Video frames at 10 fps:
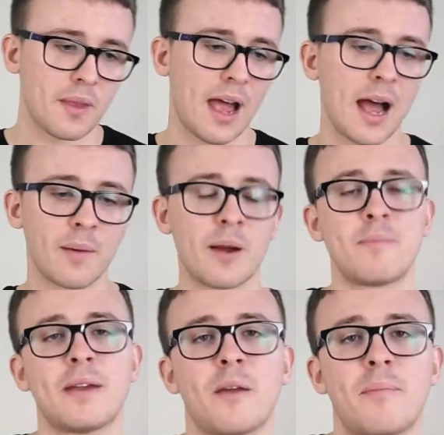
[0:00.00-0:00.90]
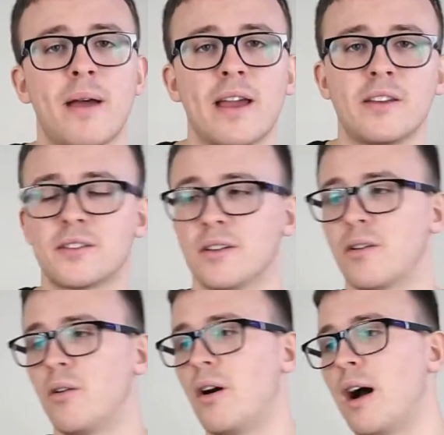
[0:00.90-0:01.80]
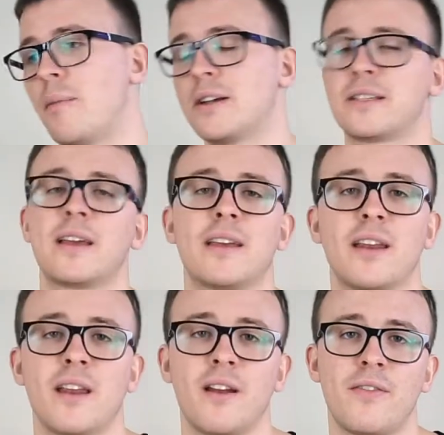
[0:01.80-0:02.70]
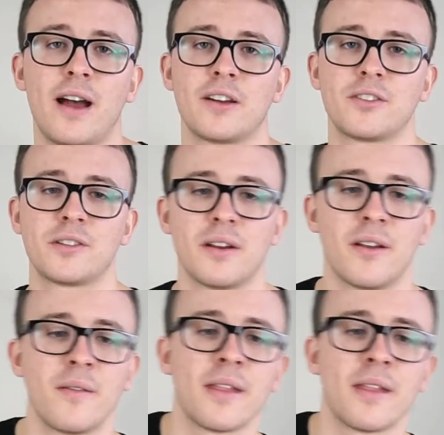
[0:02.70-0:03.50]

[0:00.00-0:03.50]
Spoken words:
am I being a patient or am I taking enough action,